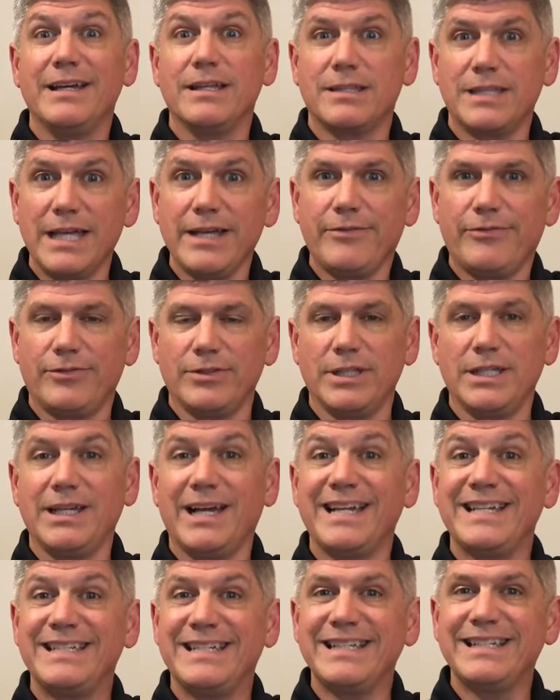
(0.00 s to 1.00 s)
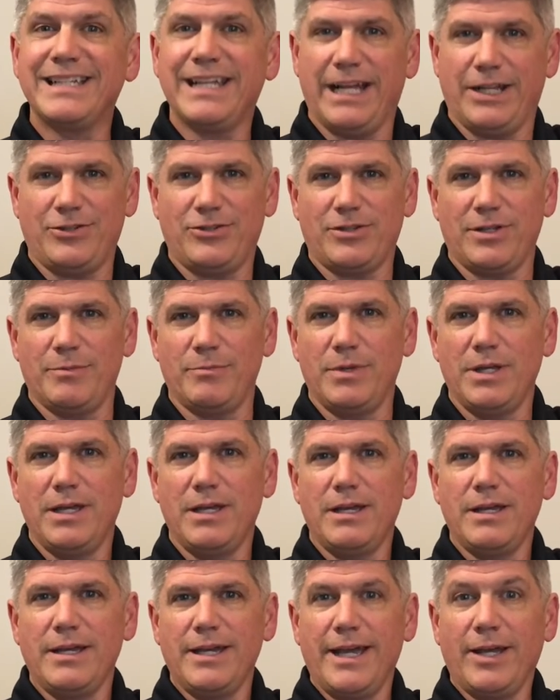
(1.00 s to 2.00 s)
And thankfully, I did catch them.
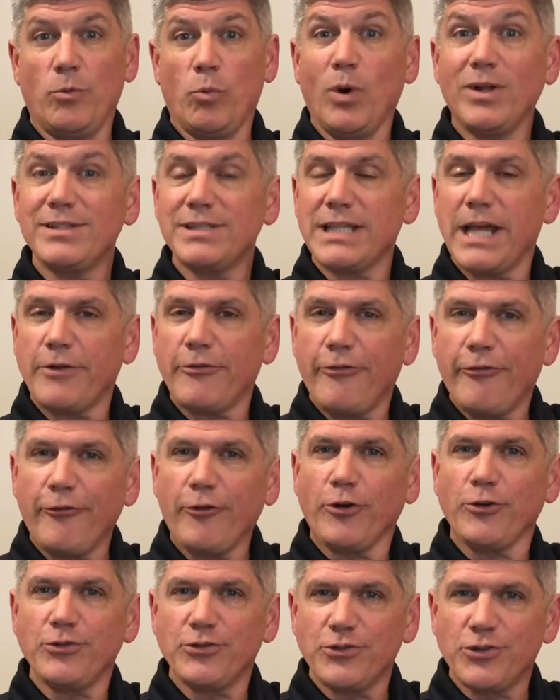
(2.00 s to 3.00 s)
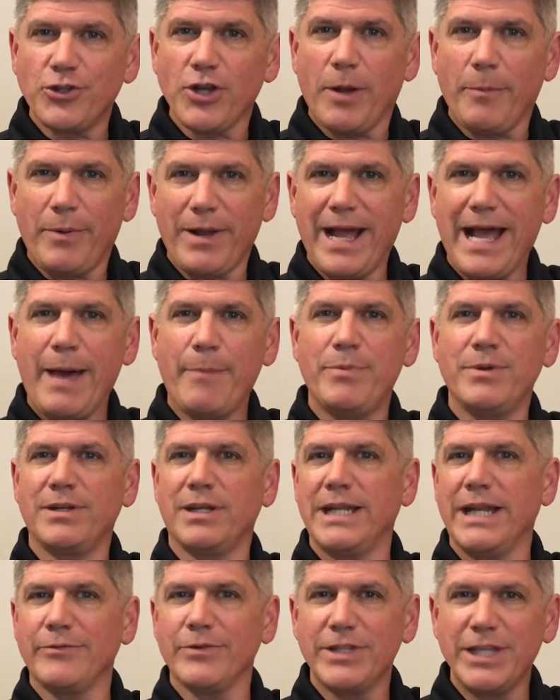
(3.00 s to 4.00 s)
And once that first jump
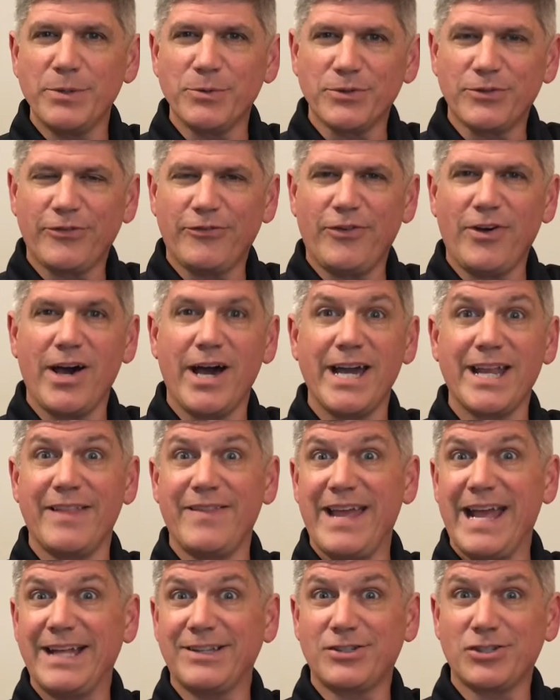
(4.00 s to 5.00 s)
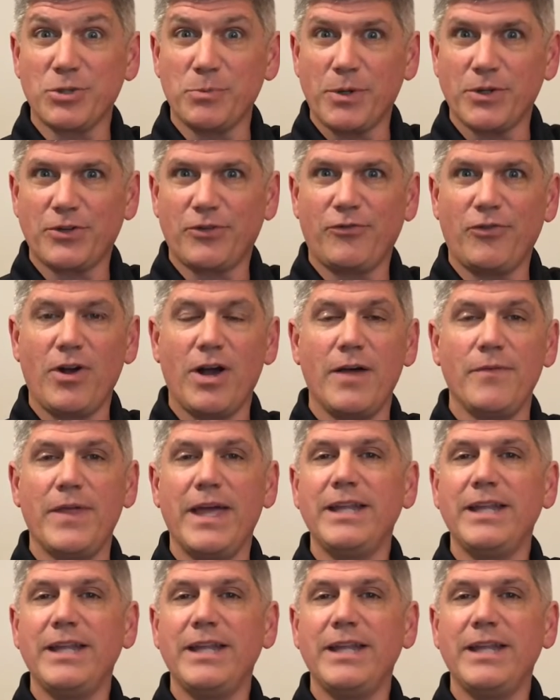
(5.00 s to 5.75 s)
happened and everything was fine and they had so much fun,